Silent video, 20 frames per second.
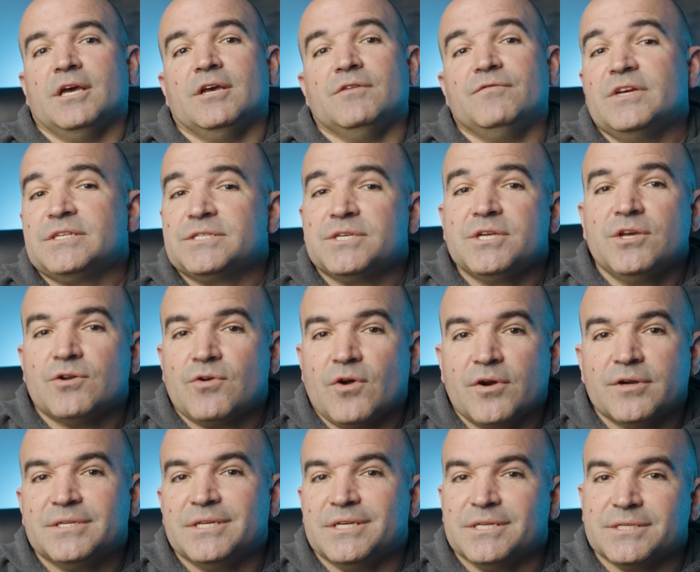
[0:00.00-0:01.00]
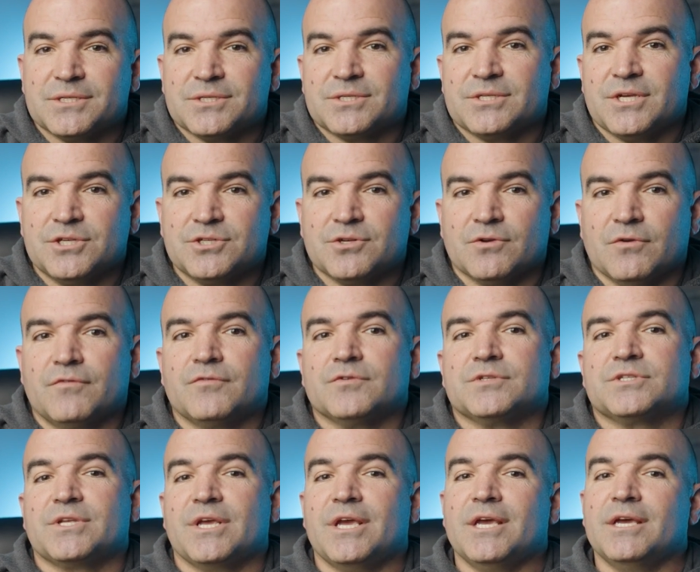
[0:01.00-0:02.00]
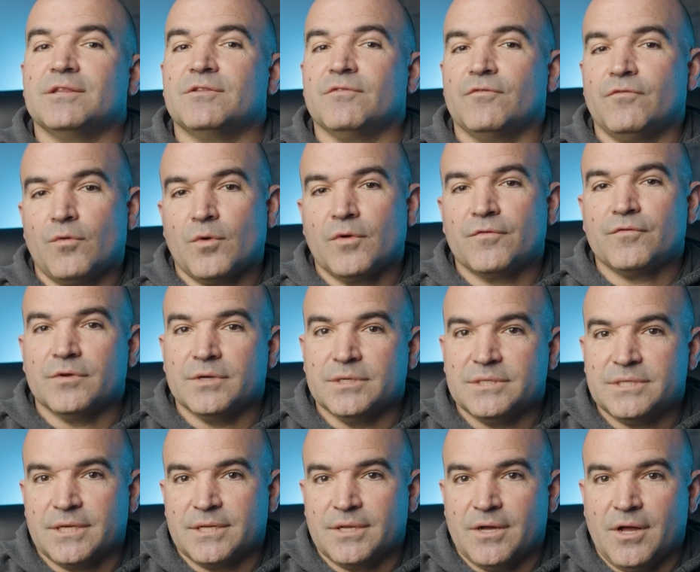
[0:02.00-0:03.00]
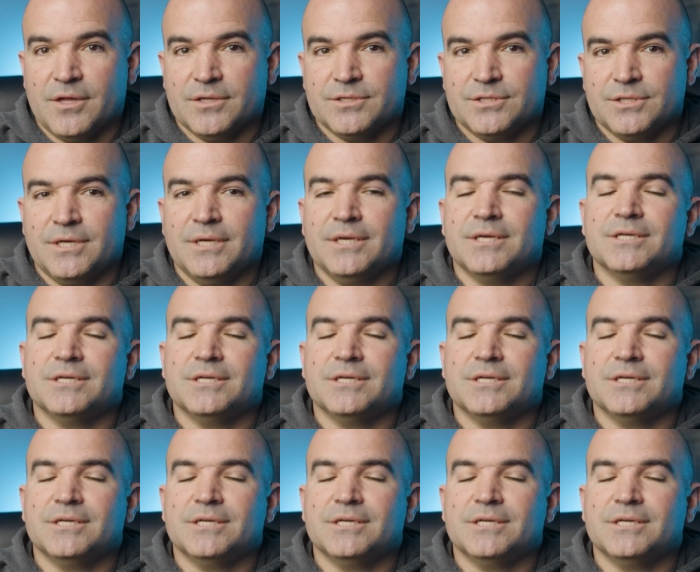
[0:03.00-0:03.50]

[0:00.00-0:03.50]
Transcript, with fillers: Investing in R&D is essential for staying at the forefront of technology,